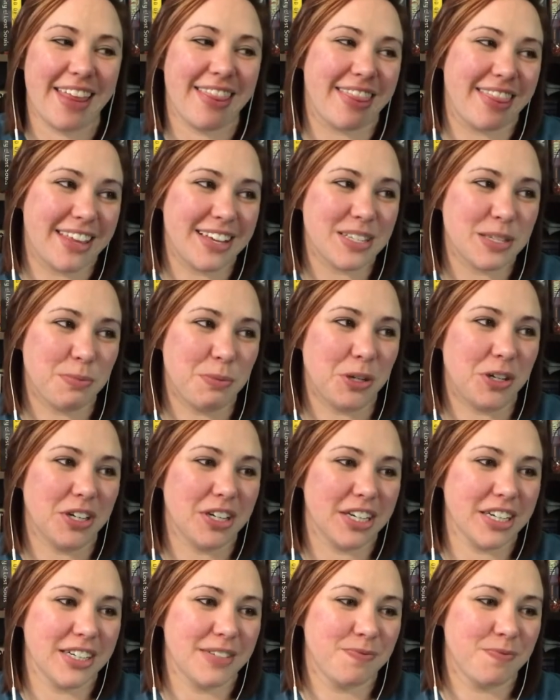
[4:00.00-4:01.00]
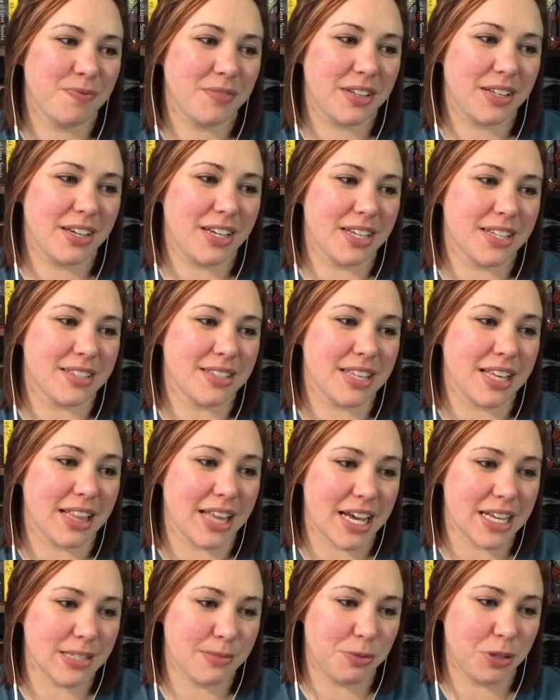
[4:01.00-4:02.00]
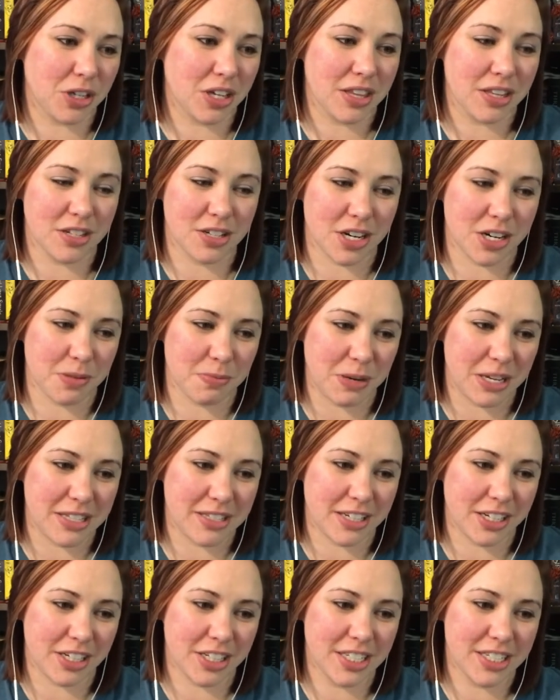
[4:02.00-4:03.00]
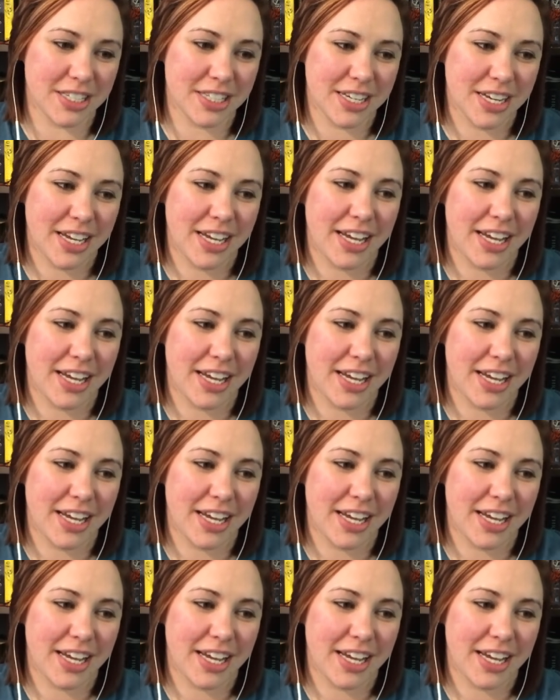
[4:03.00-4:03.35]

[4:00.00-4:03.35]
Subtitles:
This book is the last book in the Darth Bane series,